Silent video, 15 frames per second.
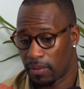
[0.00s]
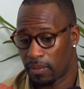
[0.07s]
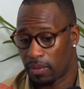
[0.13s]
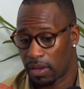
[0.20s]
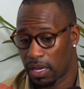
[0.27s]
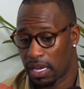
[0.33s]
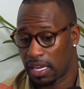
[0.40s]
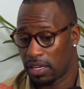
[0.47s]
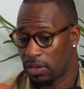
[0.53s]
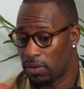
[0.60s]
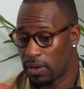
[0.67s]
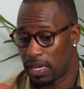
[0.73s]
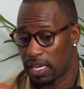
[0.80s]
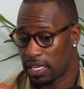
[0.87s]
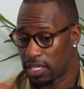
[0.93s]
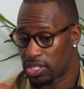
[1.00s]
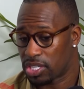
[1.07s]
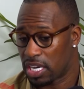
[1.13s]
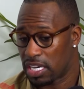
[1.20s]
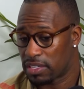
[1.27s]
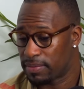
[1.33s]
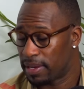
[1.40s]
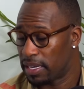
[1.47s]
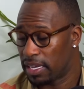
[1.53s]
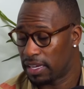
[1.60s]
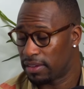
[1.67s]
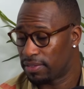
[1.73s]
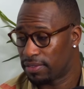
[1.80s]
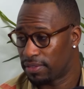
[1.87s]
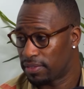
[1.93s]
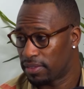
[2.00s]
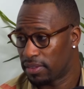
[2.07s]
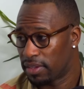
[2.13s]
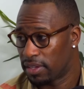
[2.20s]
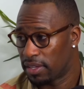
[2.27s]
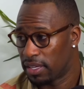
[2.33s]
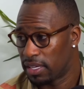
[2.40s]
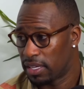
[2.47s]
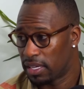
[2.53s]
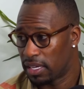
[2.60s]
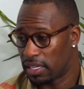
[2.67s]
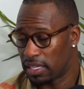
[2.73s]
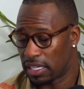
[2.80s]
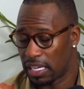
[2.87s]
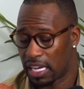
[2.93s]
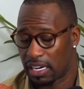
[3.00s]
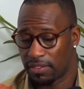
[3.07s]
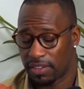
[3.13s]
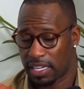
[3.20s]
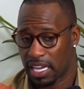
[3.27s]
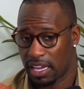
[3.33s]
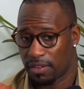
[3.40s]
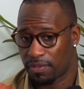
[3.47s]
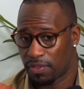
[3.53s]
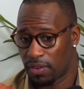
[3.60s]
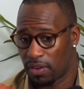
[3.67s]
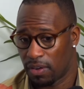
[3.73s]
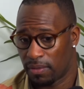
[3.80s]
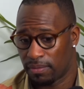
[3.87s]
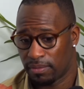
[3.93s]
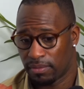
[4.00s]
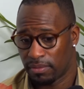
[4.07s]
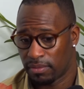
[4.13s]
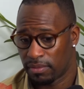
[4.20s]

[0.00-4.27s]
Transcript: where I knew I had to change my life. And a lot of it came from,